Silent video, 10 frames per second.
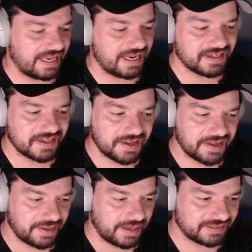And I did,
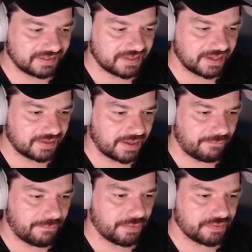a, I did that a
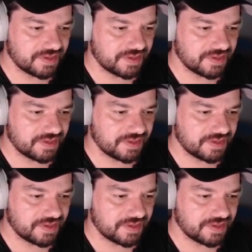few